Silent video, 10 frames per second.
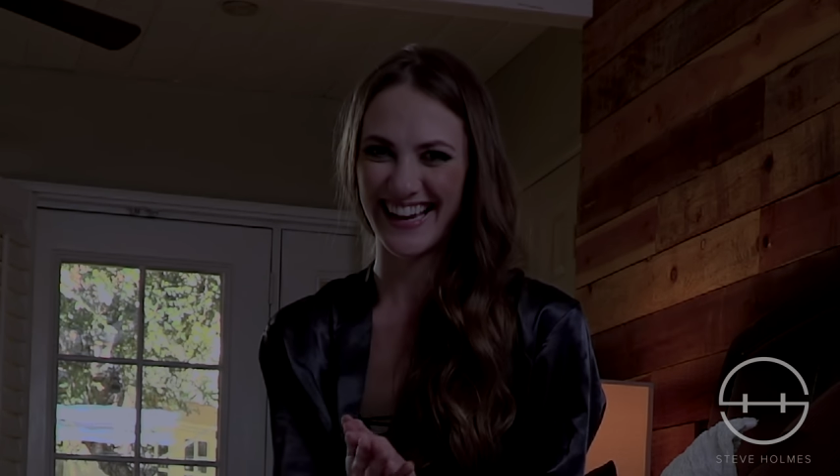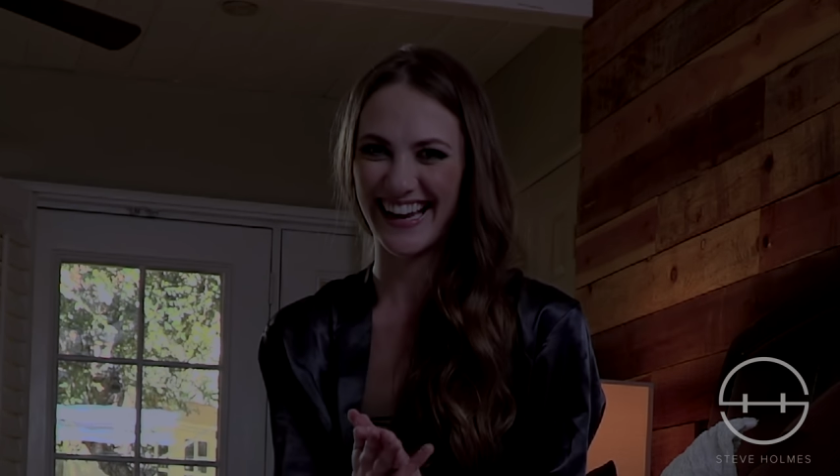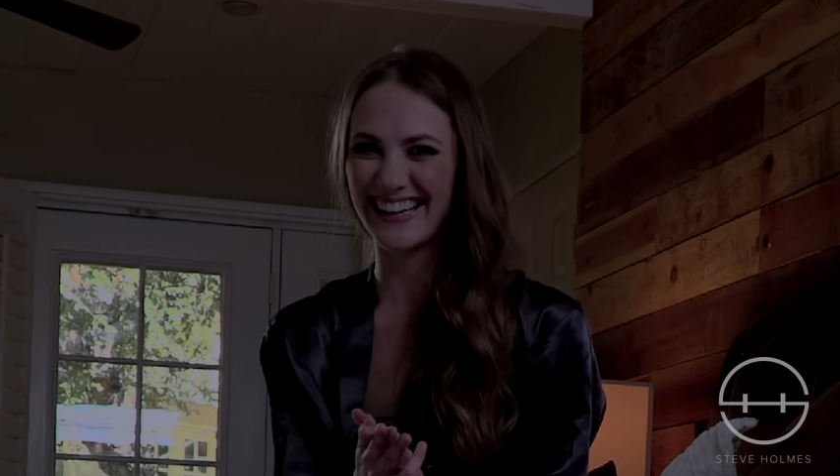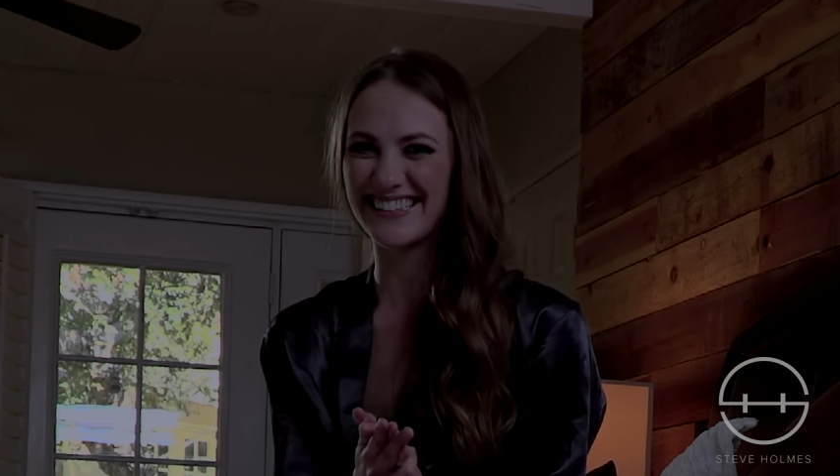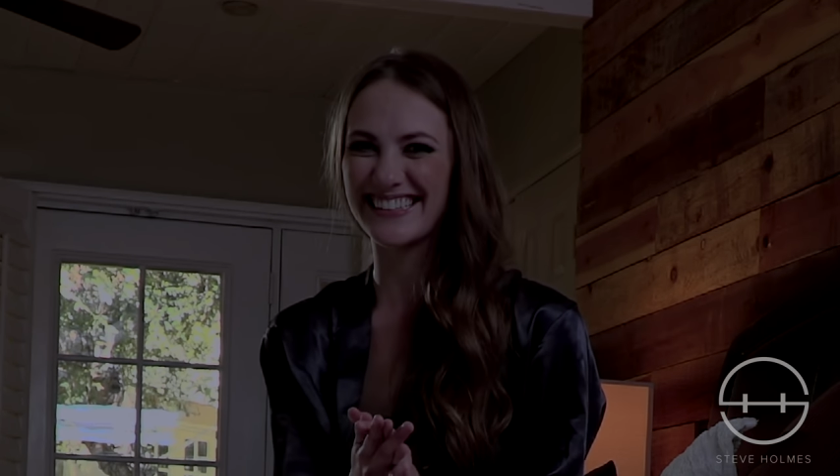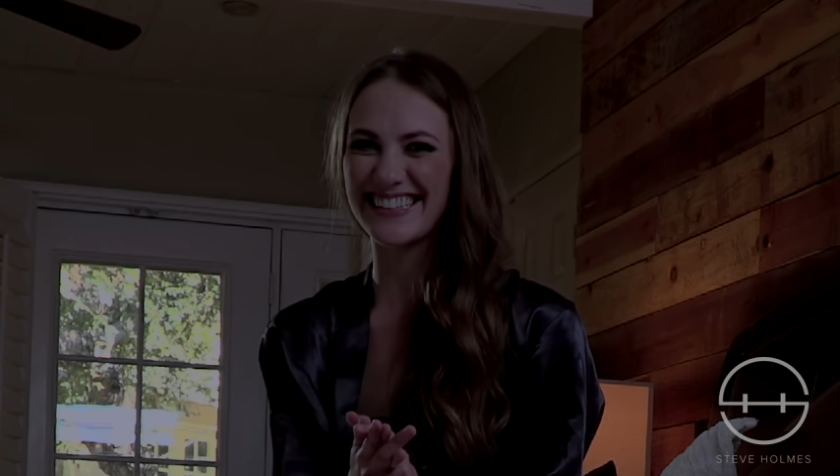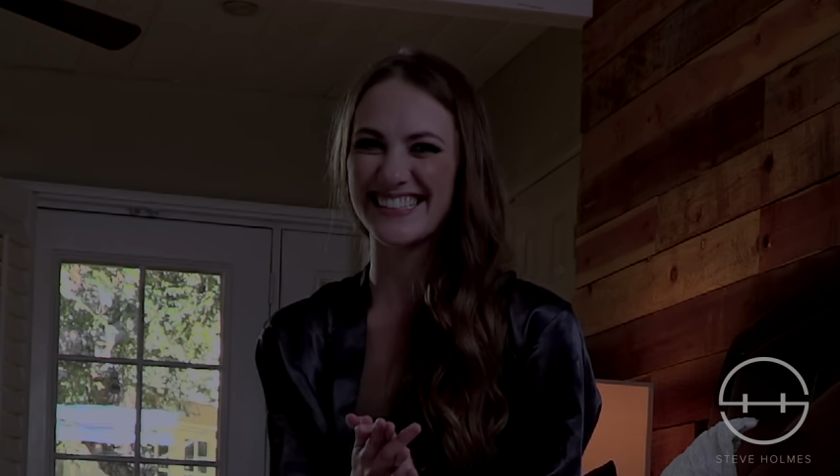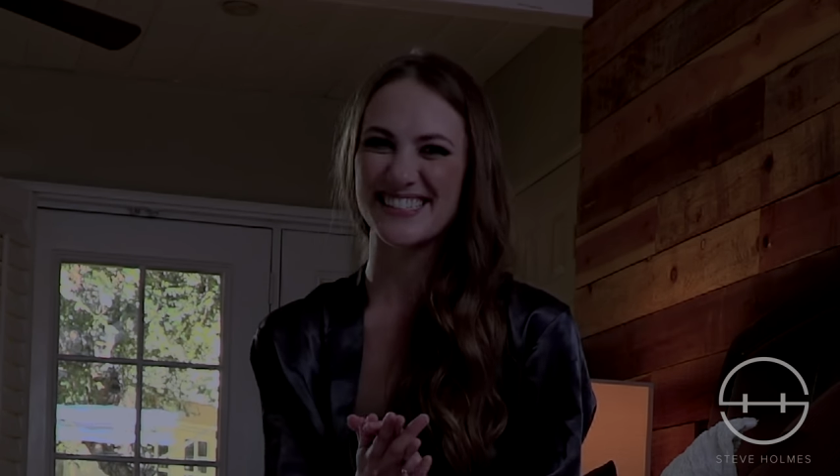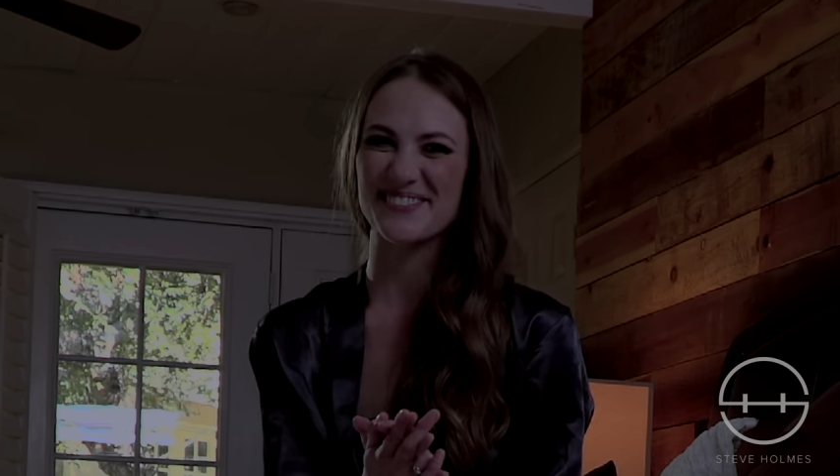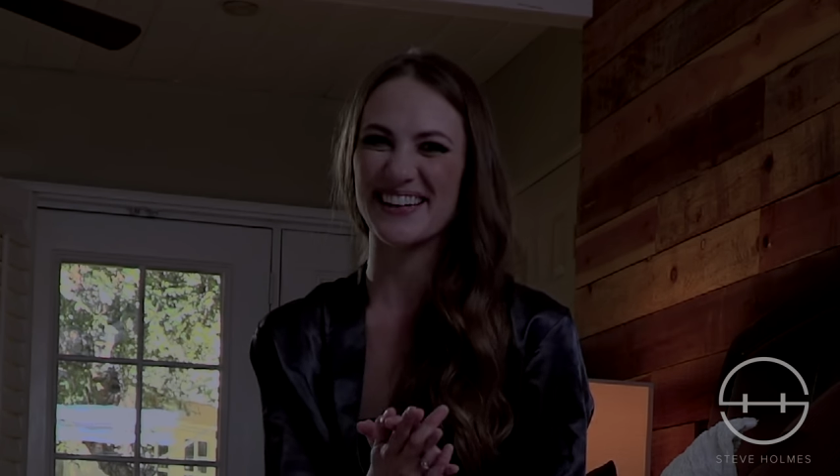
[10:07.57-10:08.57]
and it
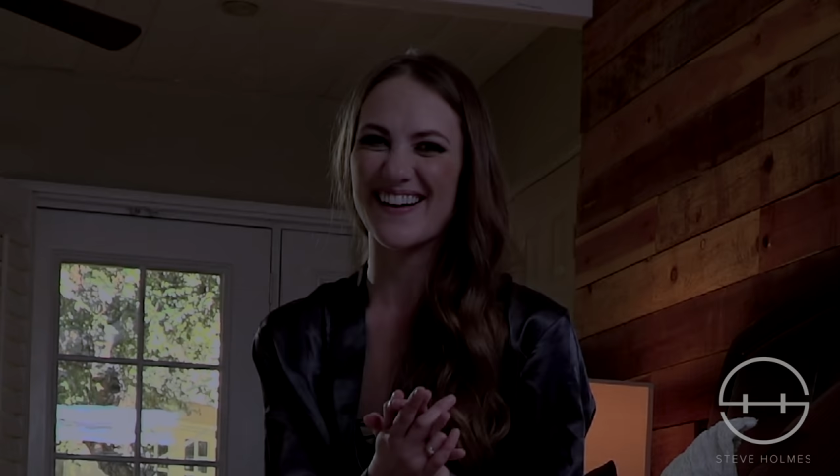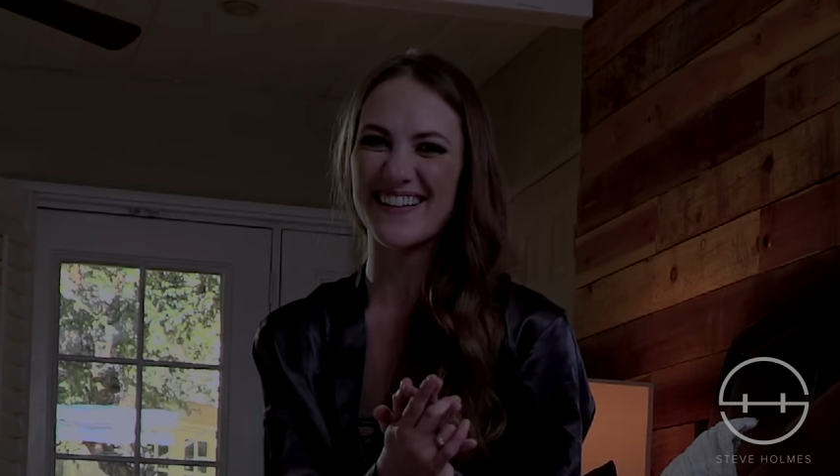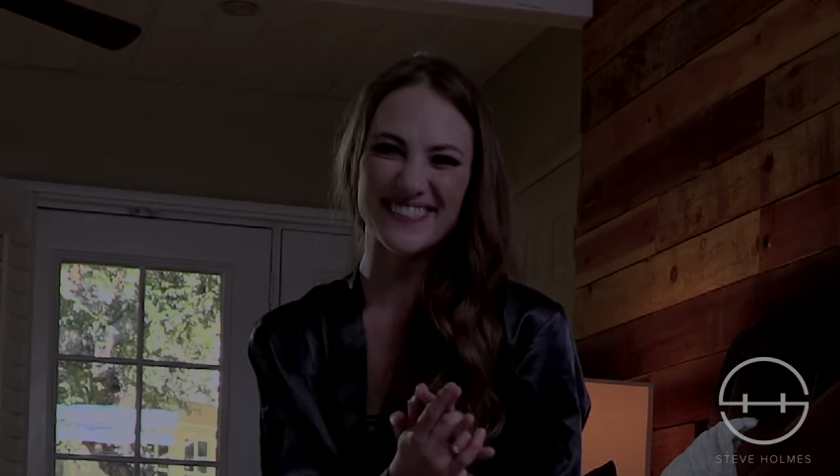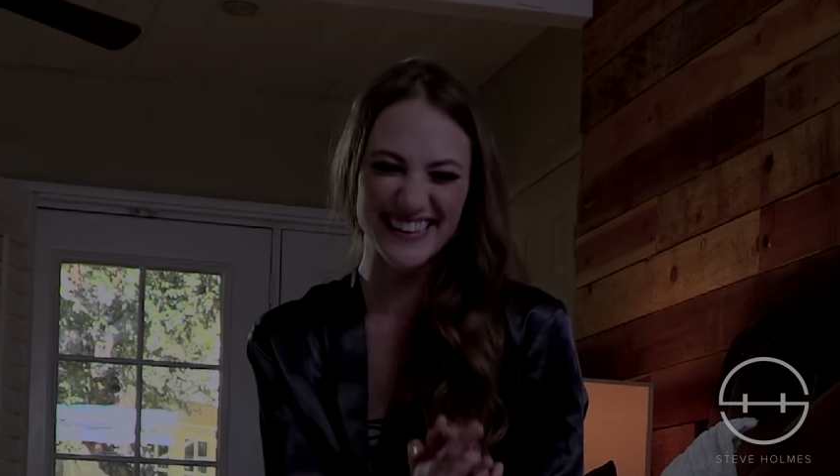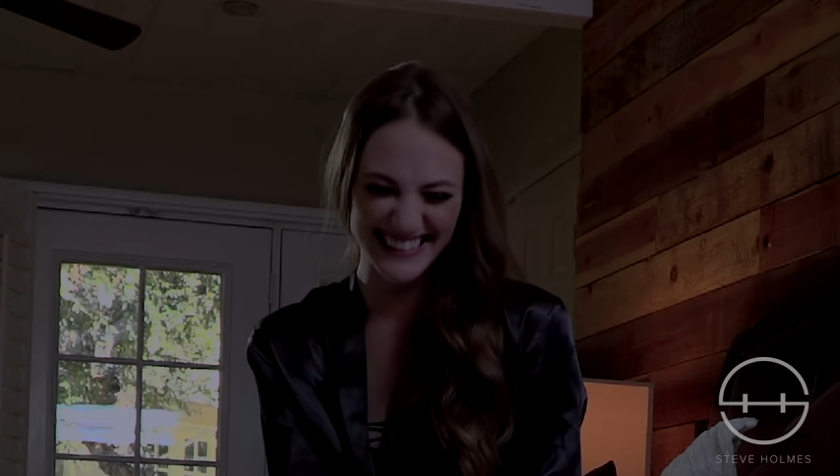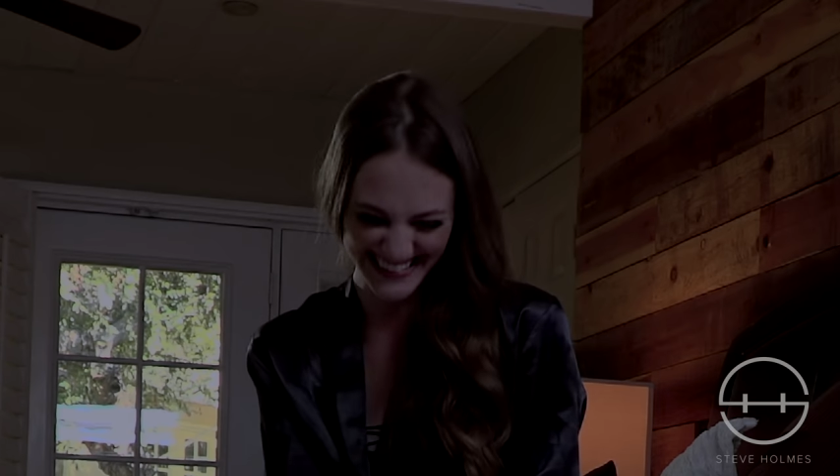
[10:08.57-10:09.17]
gets me off.